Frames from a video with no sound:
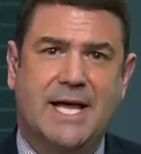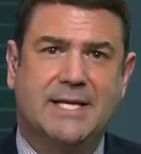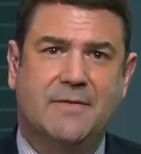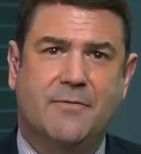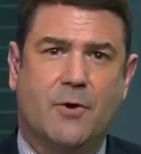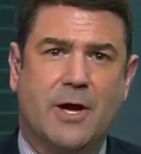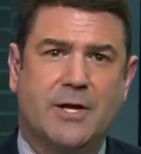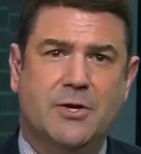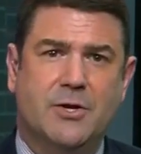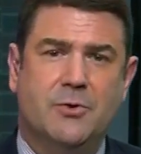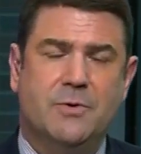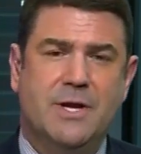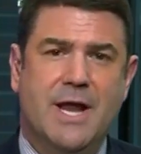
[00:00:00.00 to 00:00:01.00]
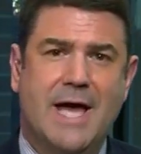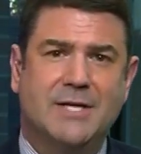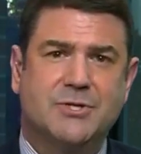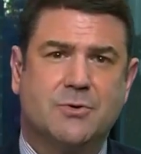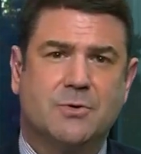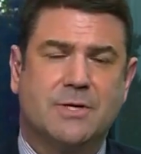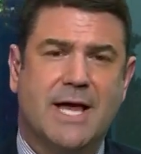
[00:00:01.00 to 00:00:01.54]
Elected for a new
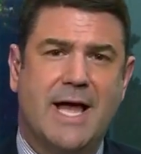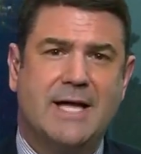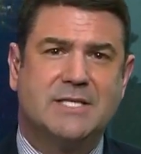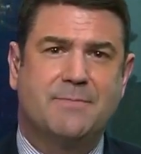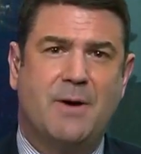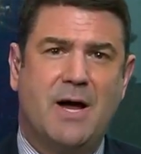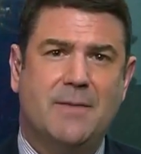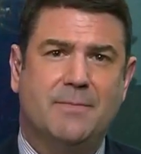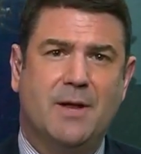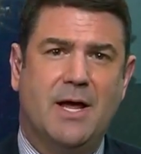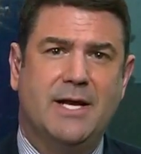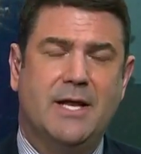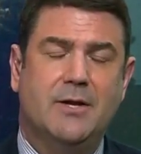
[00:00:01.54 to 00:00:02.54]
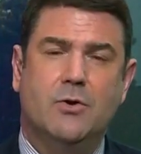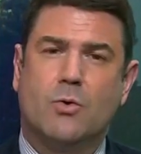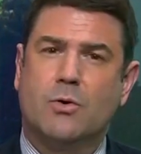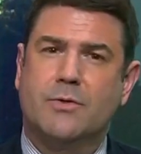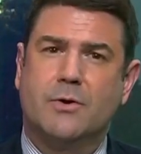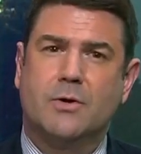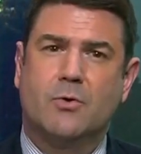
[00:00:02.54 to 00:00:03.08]
natural gas pipeline in
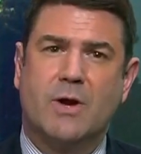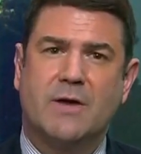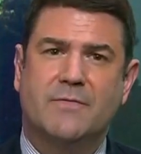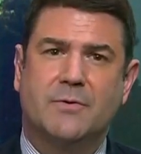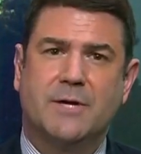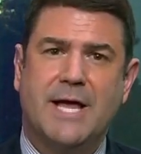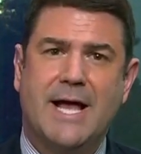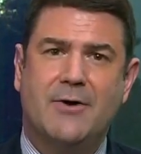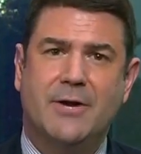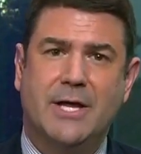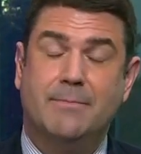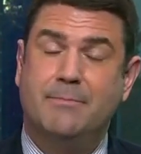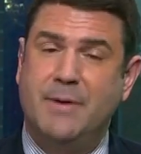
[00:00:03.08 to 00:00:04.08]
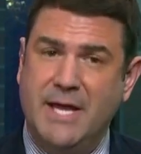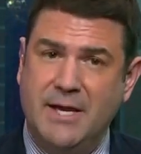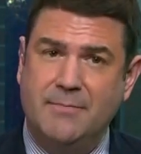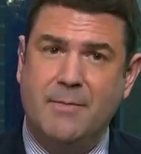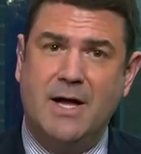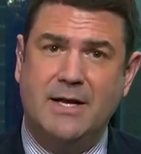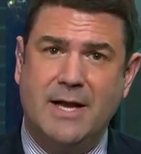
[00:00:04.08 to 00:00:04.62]
northern Greenville County,
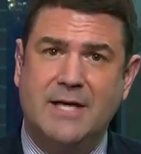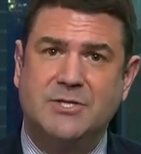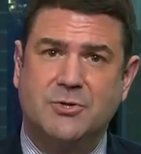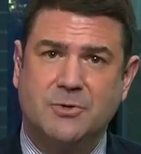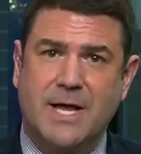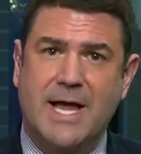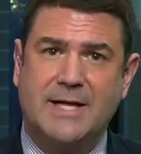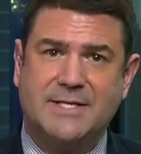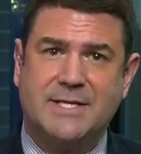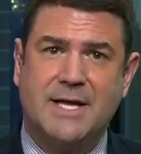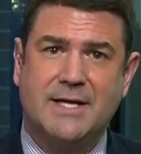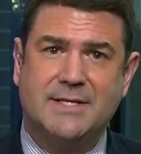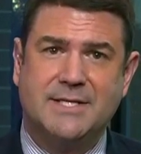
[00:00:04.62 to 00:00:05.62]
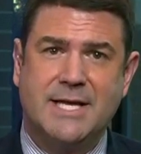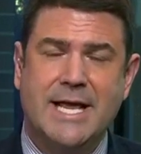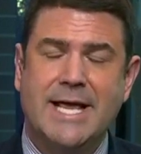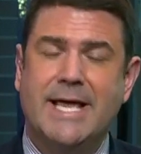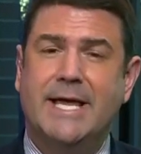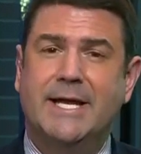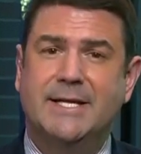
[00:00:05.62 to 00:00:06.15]
Piedmont Natural Gas says
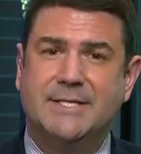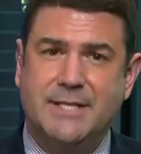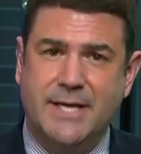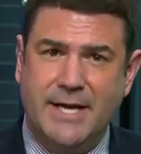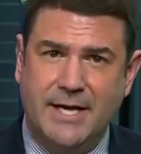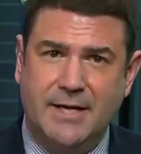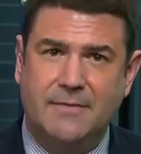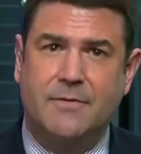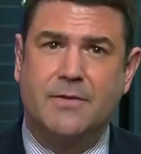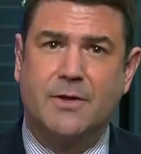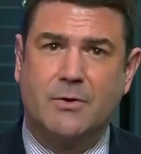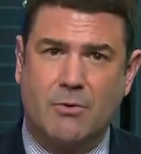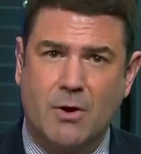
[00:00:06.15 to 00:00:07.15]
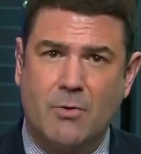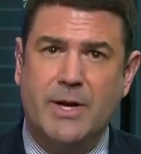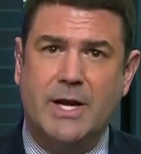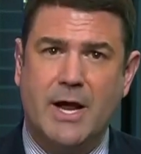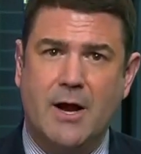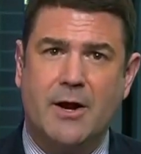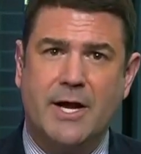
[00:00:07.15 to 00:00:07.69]
it is needed for the growing
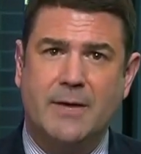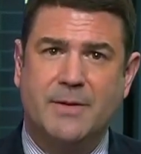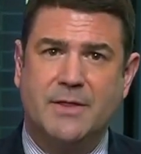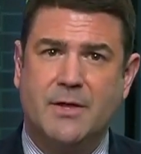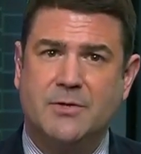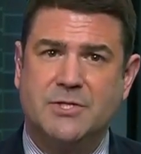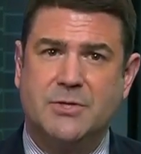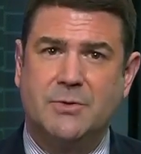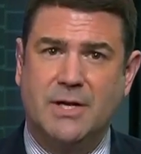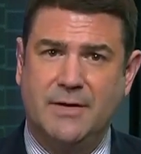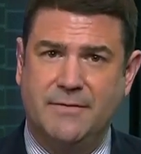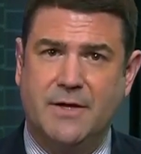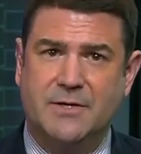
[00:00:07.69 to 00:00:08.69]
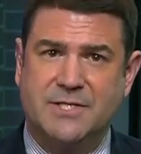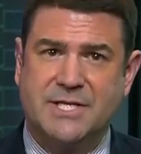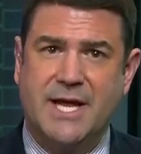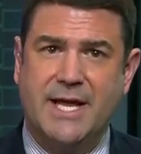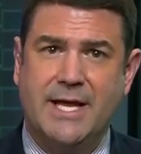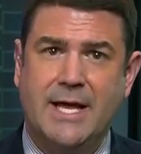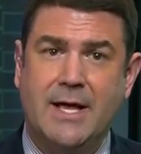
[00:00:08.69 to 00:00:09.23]
area, but those who live there
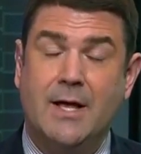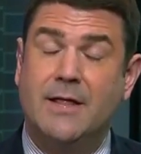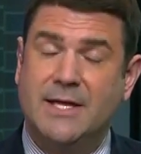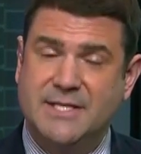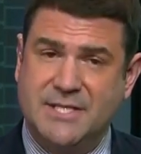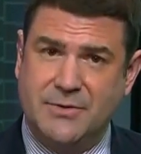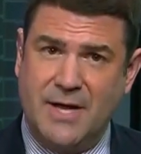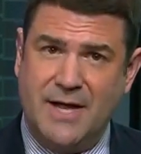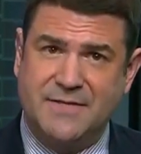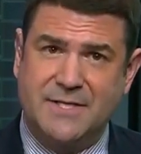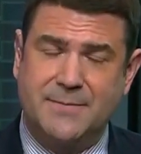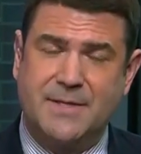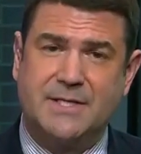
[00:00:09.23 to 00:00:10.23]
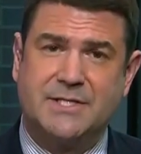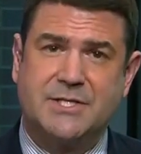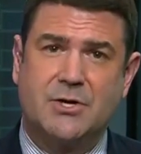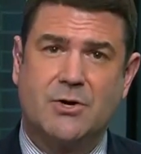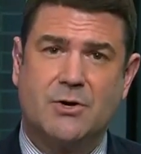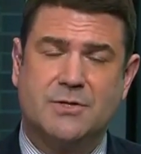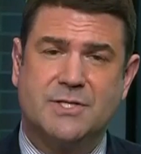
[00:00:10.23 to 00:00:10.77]
say they still have some
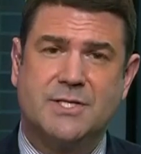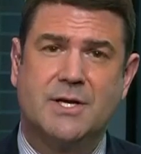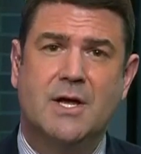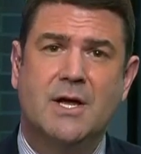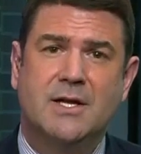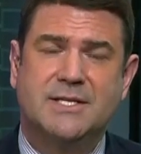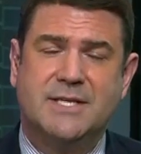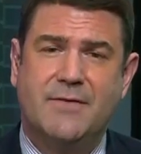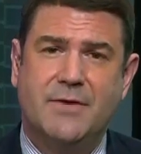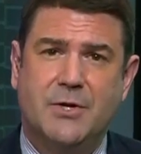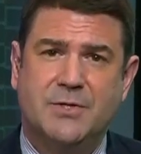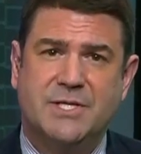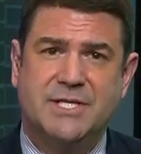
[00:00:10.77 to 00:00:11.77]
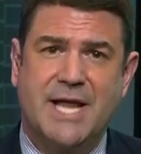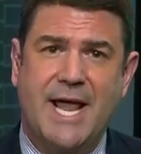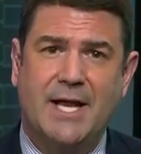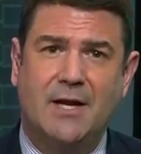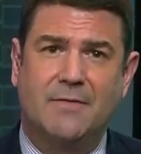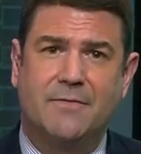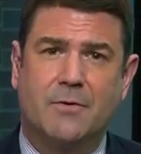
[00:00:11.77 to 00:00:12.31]
concerns. 7 News'
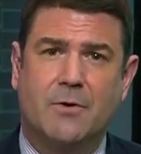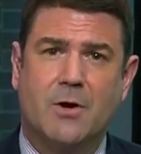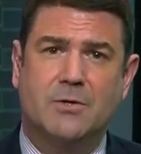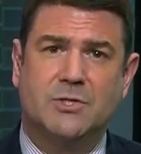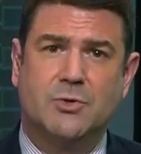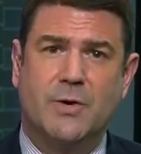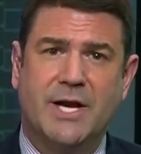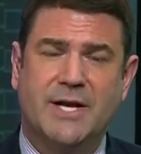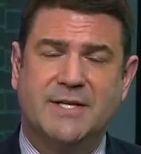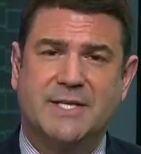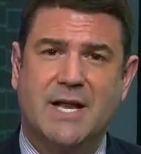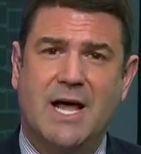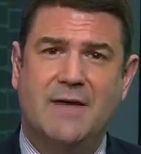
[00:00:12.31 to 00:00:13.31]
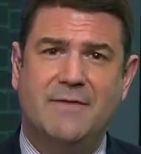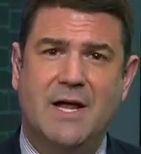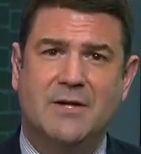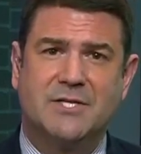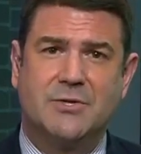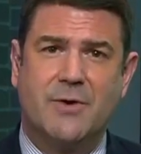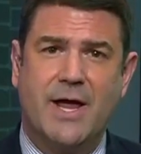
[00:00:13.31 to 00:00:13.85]
Ayla Ferrone joining us live now.
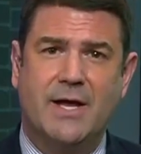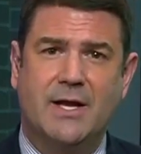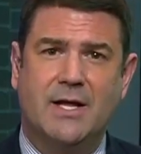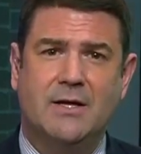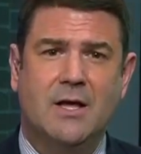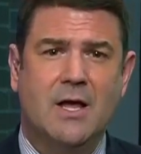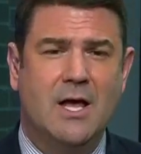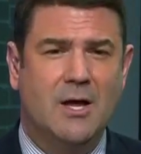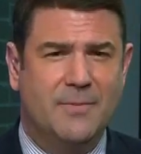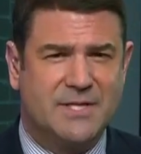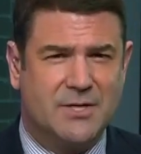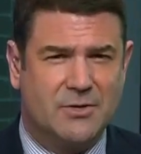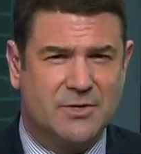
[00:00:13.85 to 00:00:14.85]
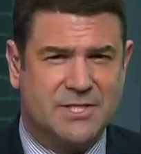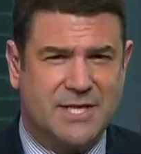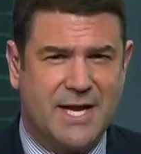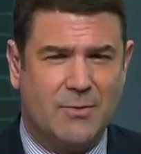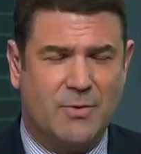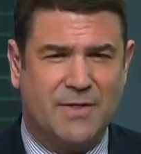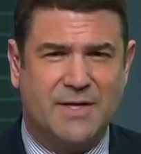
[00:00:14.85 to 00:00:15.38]
So, Ayla, help us
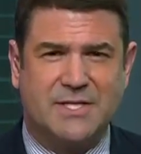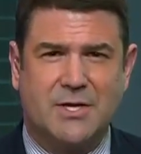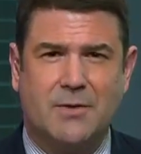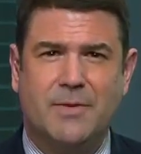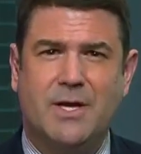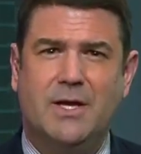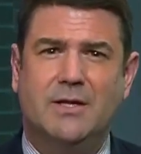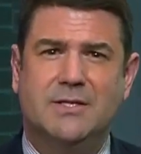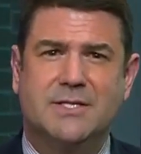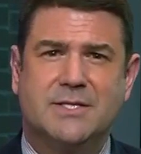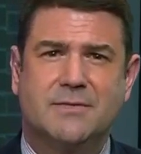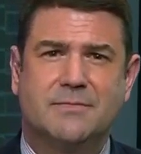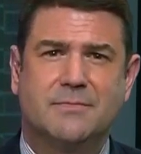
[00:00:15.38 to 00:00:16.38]
understand what this all means.